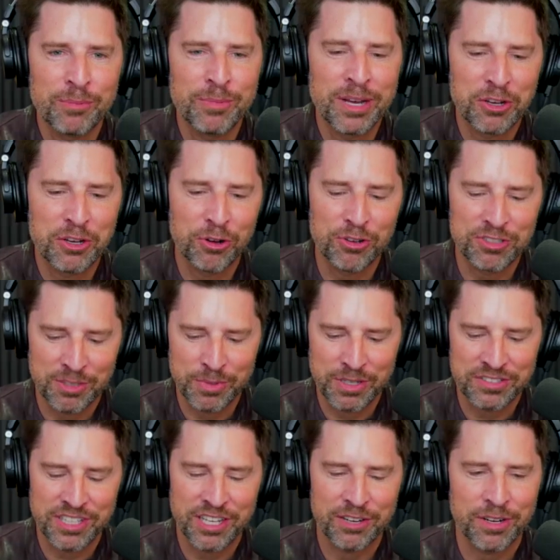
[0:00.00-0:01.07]
goals. I'm going to
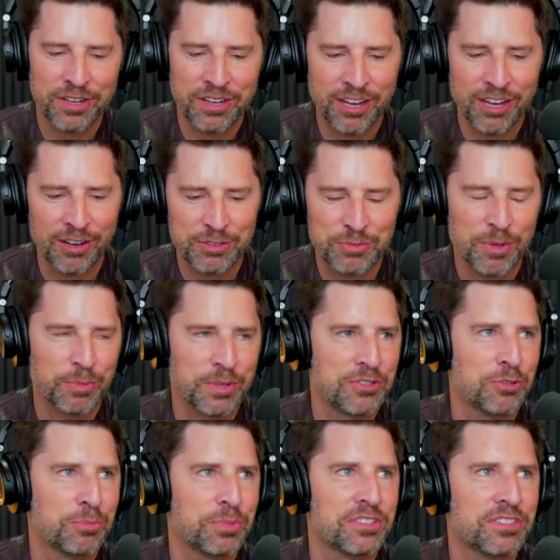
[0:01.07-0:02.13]
say it right now. It's probably
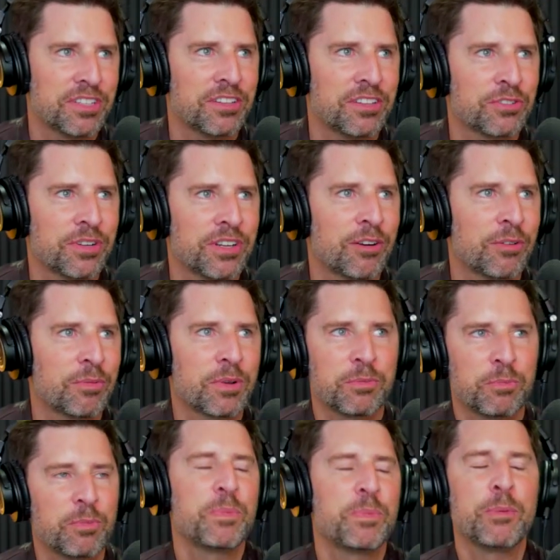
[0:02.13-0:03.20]
stupid to say this right now.
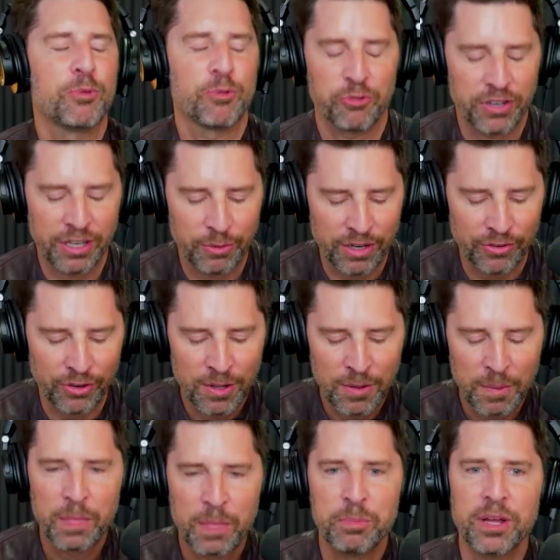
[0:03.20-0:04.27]
Well, people will forget whatever.
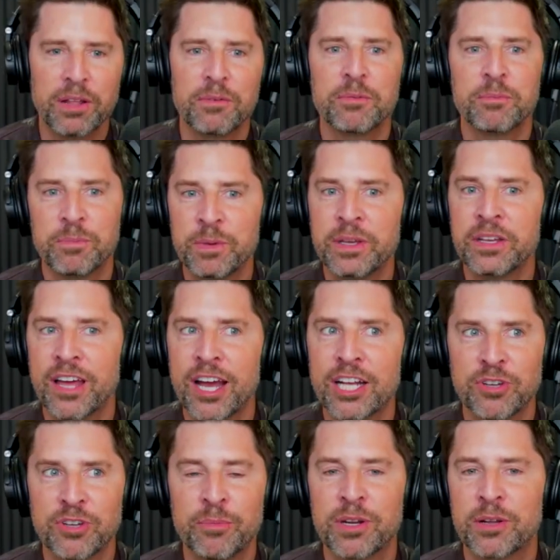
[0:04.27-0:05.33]
But being
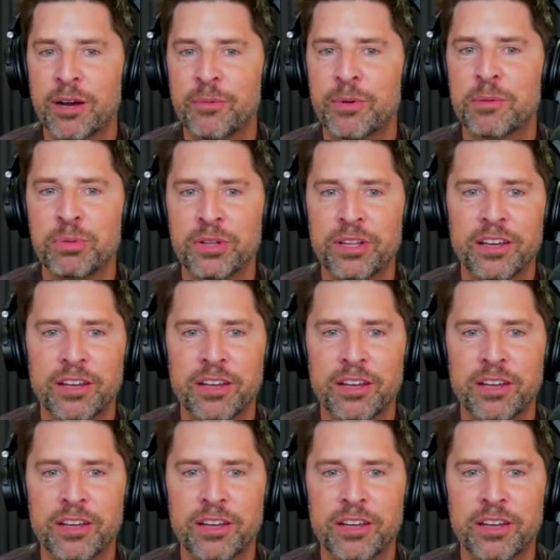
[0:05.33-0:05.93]
Nashville, I'm gonna I'm gonna play